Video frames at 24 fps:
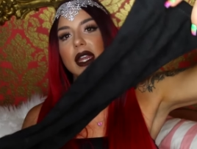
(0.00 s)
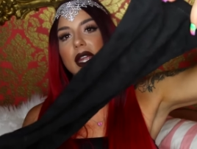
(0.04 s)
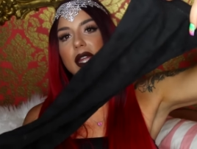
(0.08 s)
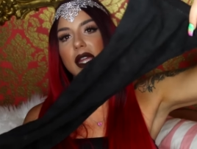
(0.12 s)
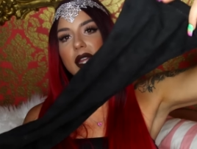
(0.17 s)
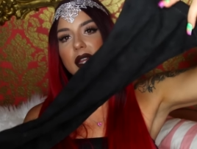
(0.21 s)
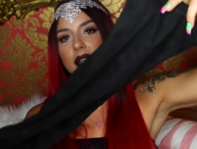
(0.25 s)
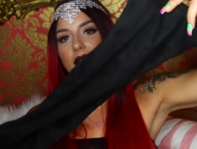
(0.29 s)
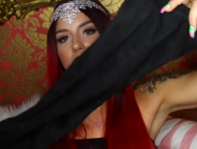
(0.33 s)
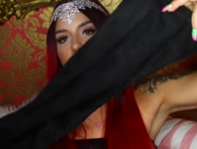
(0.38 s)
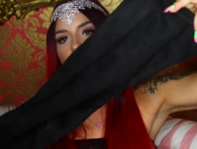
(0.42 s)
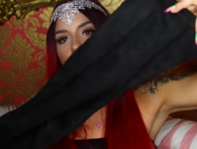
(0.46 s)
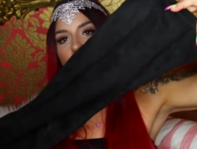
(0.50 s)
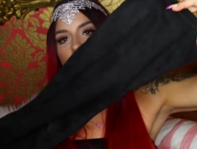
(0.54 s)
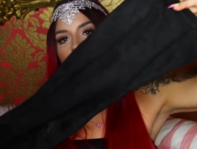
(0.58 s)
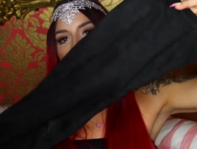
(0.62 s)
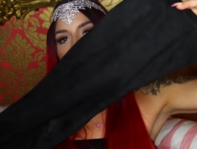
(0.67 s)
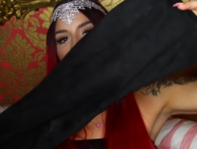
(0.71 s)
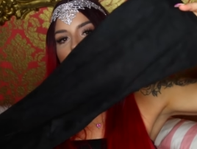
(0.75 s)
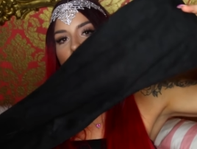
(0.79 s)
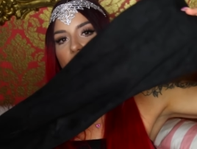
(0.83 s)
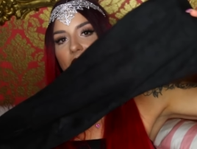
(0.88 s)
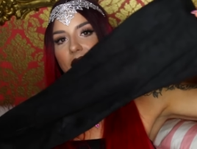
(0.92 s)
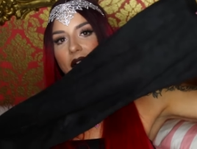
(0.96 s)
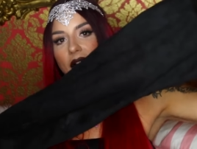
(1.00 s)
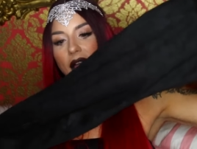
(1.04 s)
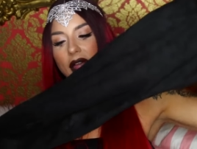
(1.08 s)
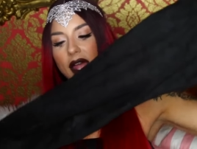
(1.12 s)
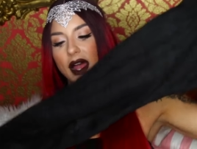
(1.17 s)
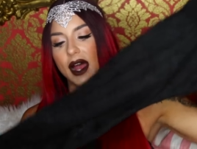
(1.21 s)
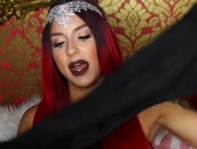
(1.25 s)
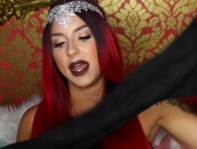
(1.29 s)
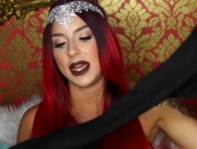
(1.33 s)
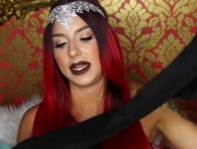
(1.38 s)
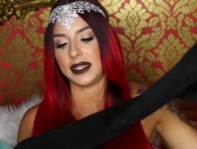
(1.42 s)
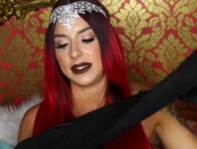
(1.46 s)
knee, so they are thigh
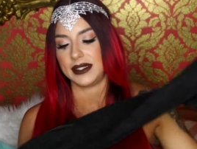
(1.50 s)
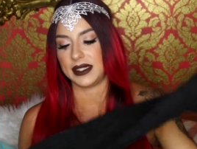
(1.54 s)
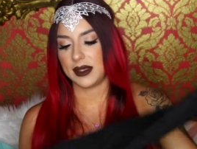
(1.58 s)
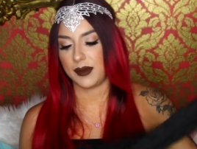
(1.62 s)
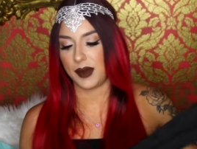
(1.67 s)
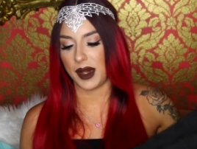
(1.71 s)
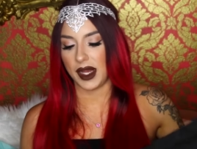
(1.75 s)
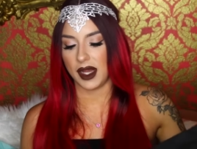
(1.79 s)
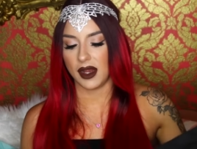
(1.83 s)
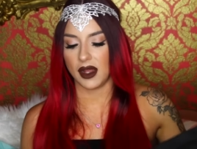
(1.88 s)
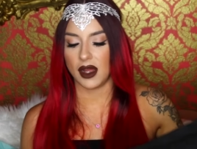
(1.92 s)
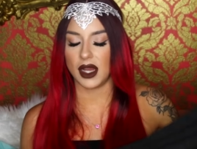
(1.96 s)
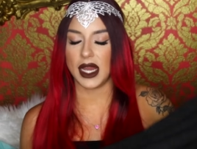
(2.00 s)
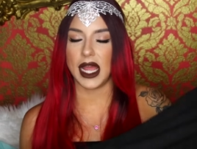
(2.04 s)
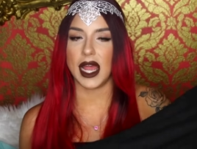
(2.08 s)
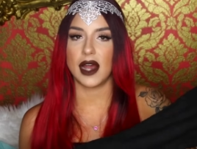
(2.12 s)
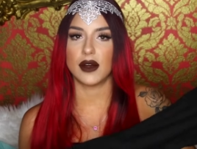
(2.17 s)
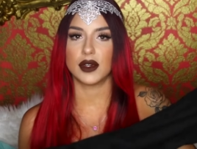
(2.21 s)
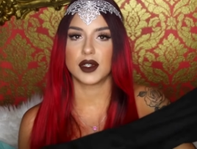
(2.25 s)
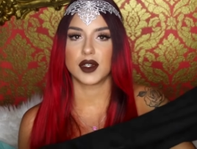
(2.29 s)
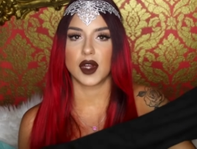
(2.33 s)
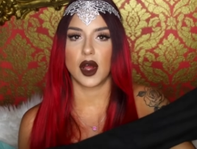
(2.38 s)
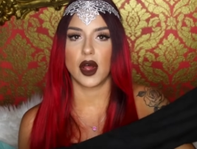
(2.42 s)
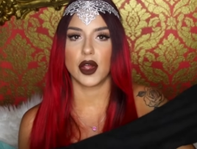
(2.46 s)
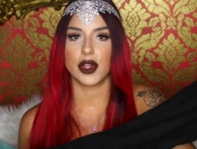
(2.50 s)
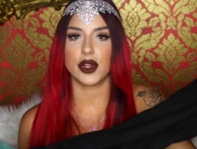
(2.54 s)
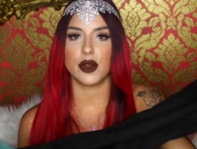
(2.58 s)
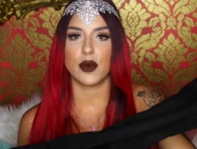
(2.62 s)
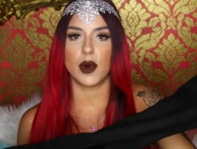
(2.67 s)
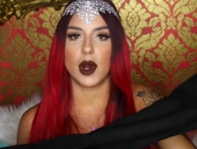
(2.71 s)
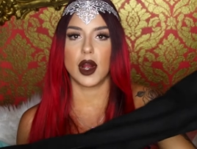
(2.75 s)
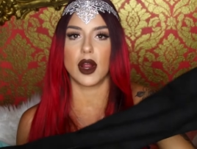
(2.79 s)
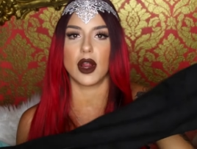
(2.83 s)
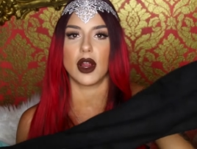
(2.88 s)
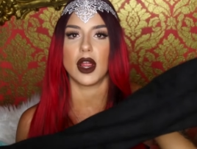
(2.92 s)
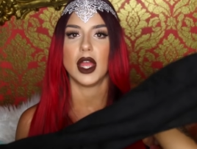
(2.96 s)
highs. Depending on how tall
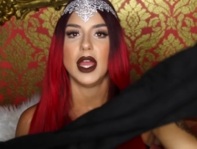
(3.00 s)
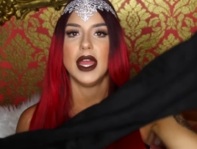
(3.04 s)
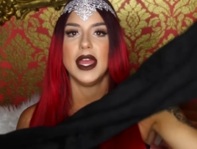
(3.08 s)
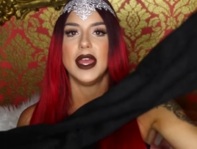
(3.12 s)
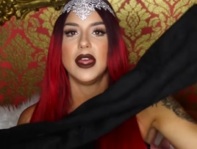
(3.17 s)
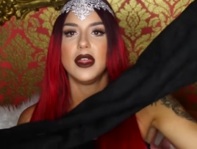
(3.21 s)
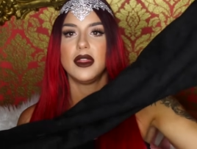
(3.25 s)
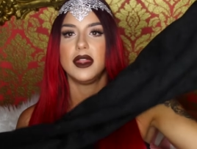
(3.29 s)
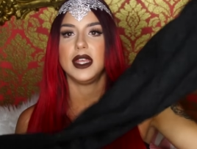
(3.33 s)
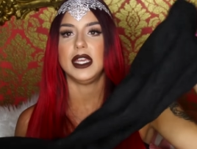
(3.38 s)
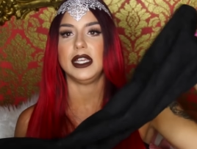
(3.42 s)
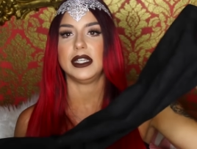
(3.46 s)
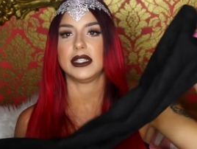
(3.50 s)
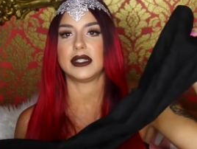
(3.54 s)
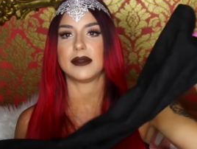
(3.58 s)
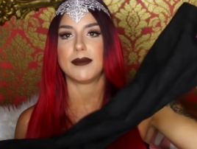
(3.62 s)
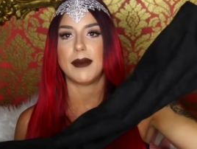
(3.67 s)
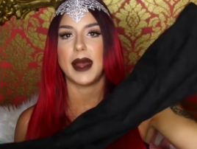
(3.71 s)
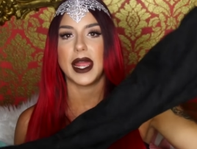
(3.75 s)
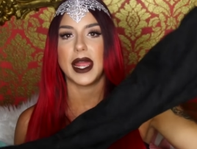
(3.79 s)
you are, these